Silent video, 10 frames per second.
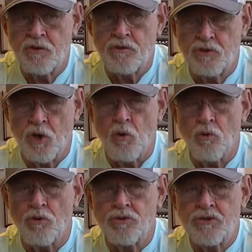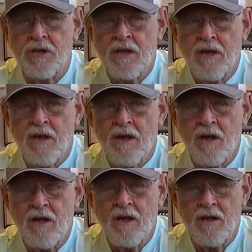the shoulders,
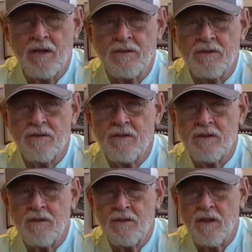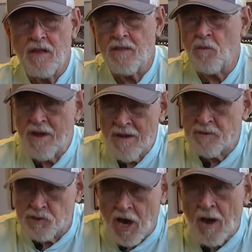and then we have
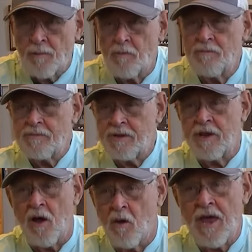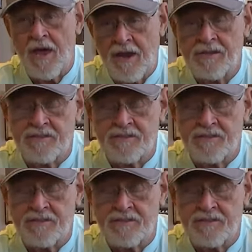to chop them and all that.